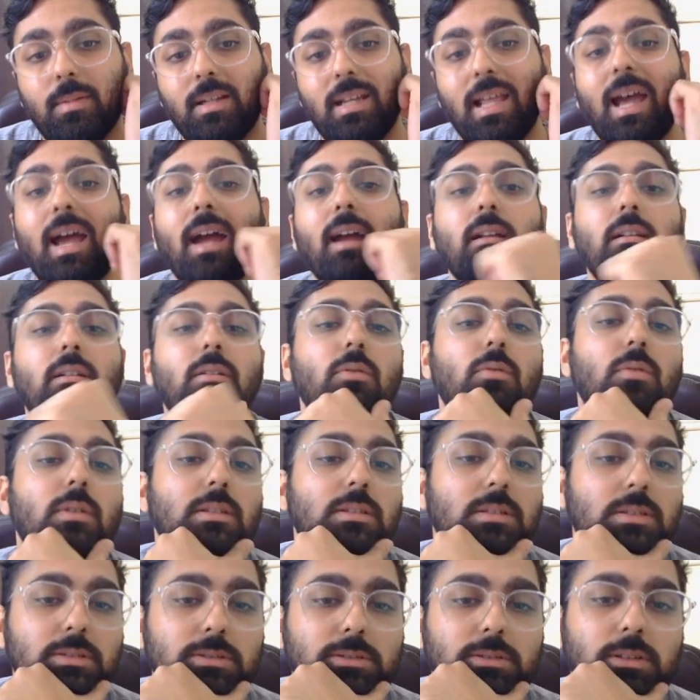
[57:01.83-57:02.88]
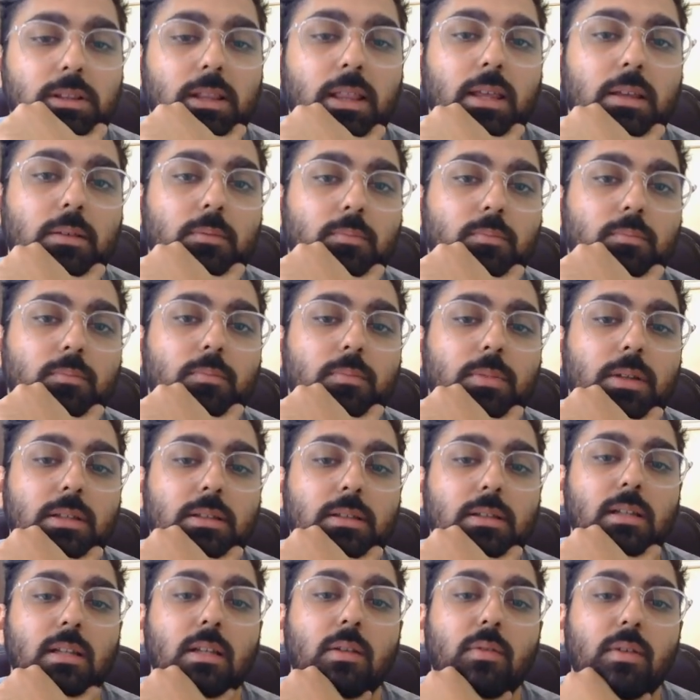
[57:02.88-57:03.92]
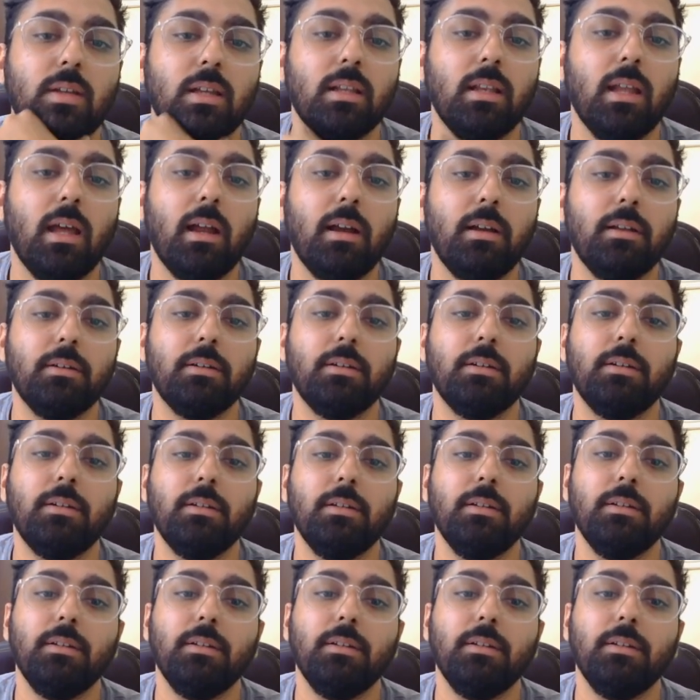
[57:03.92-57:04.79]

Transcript: tag to questions. Like basically we can add a